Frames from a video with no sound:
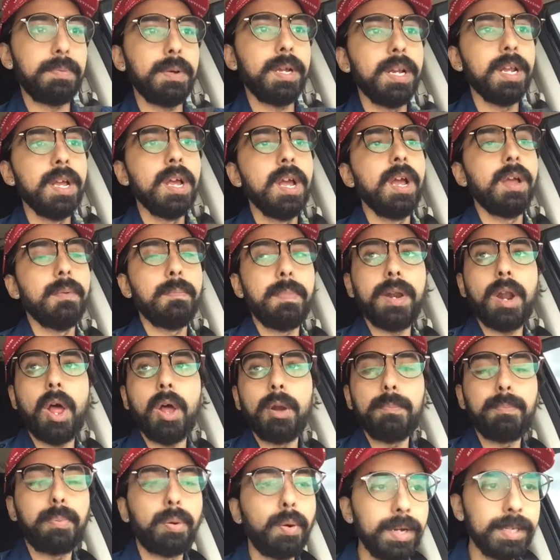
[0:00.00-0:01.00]
But but
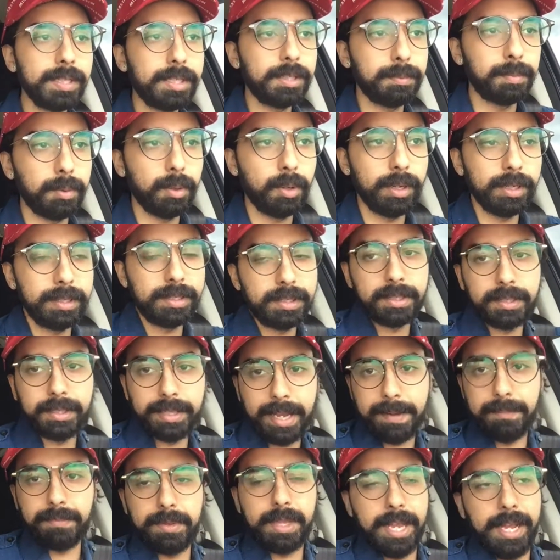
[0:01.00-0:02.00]
on principle, it's the
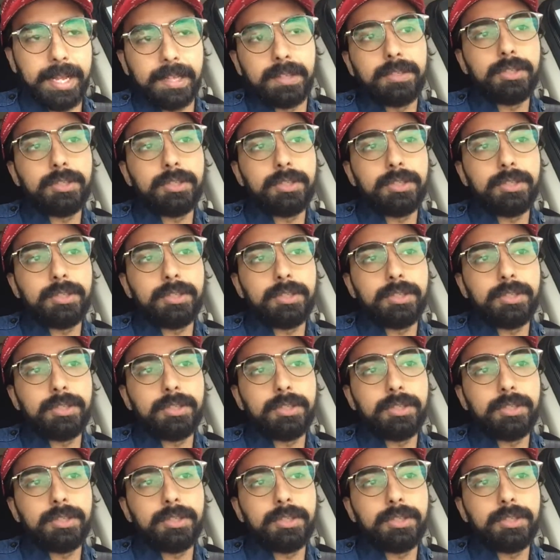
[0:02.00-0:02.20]
same thing.